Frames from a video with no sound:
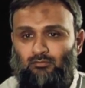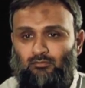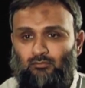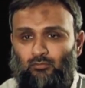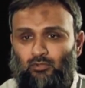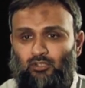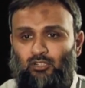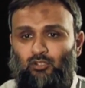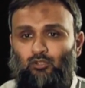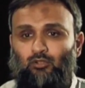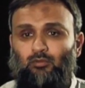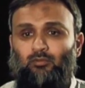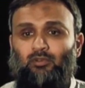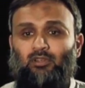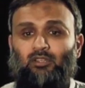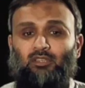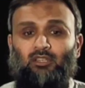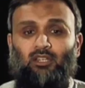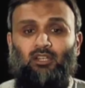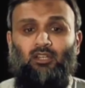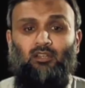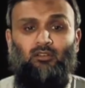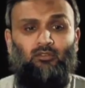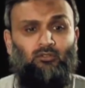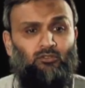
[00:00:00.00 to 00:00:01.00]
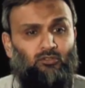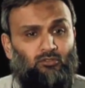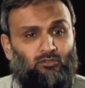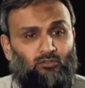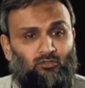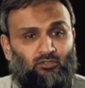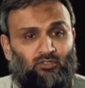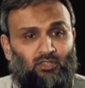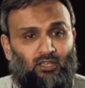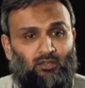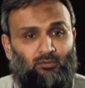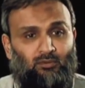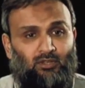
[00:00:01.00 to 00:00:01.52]
What did Umar radiallahu anhu used to
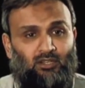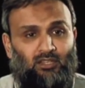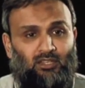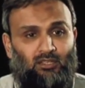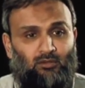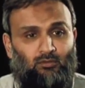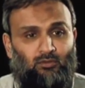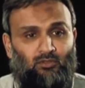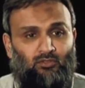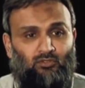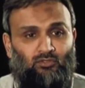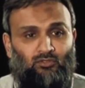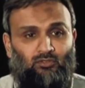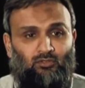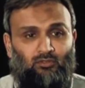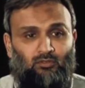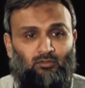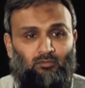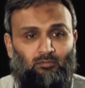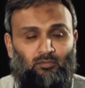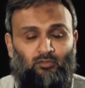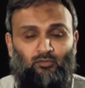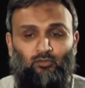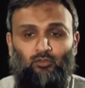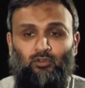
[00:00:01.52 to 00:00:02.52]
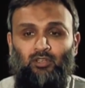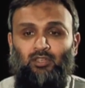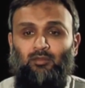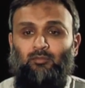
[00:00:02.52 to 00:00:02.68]
say before